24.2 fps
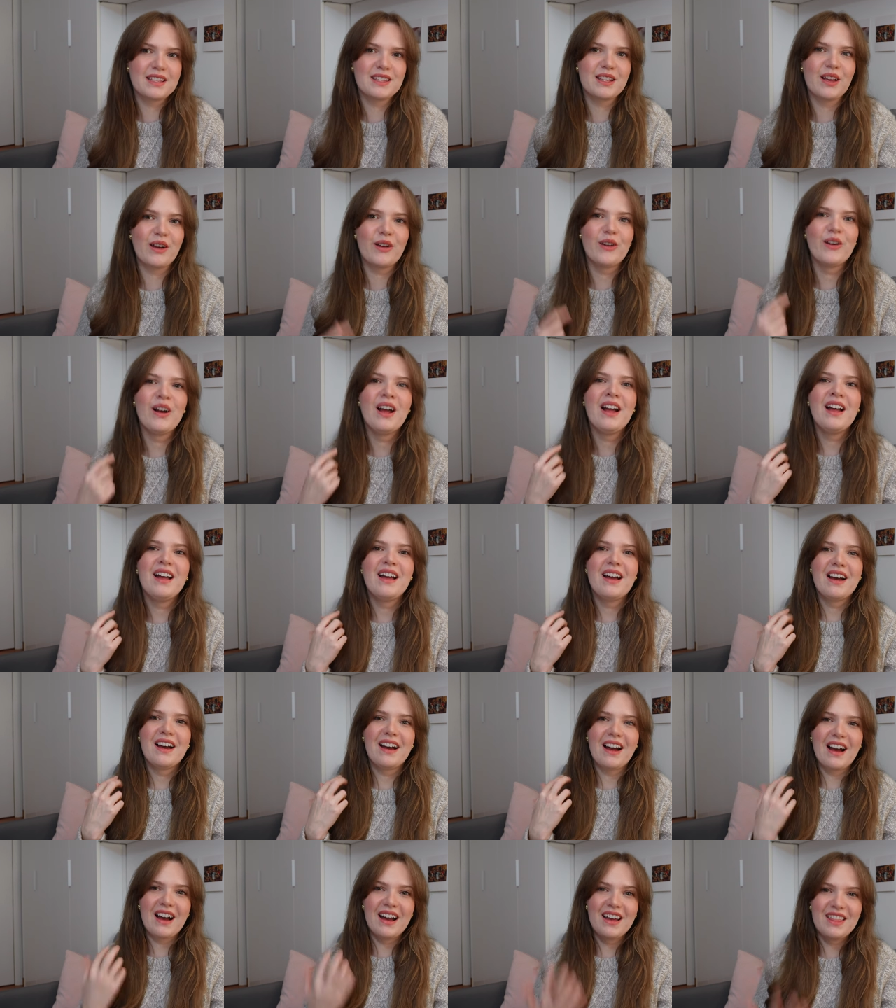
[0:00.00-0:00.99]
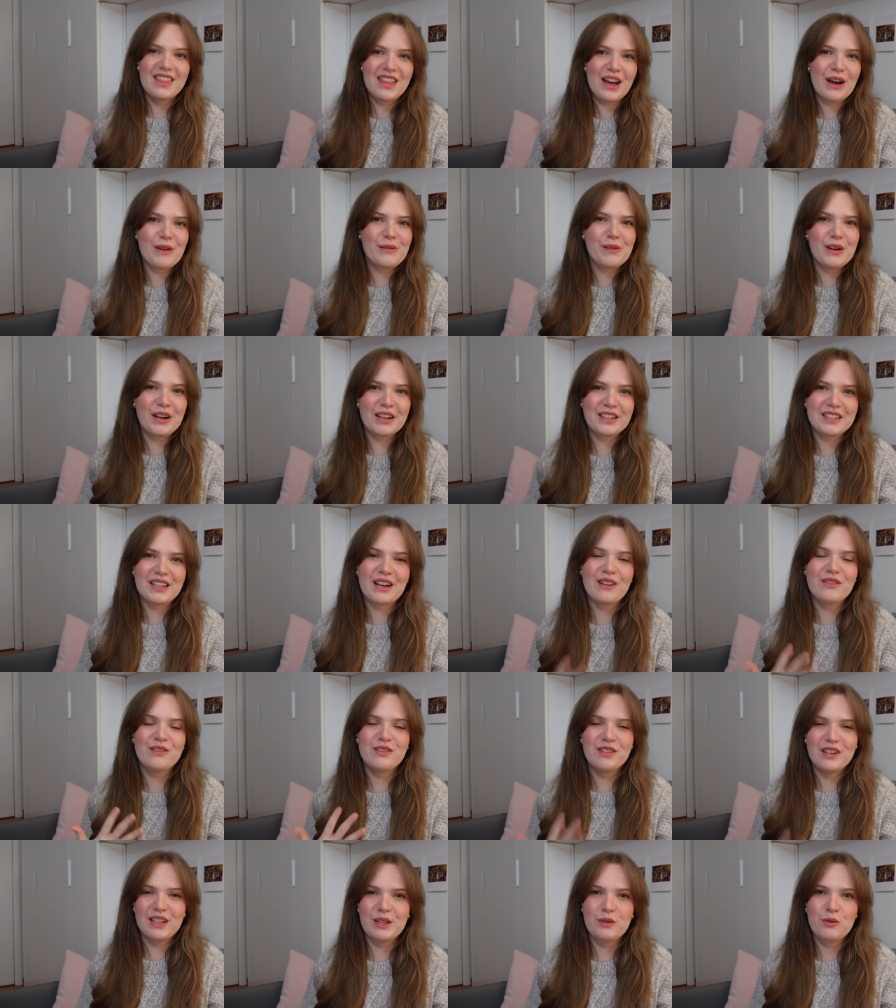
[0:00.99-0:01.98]
So that worked
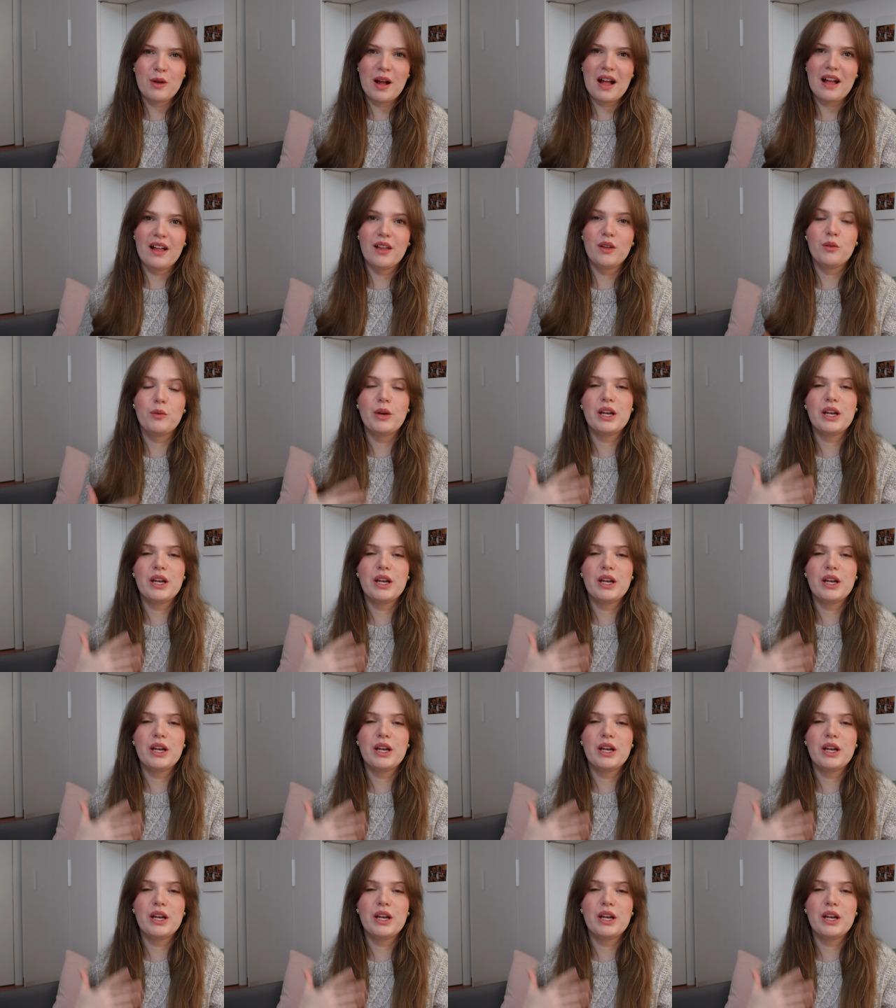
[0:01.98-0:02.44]
out really well,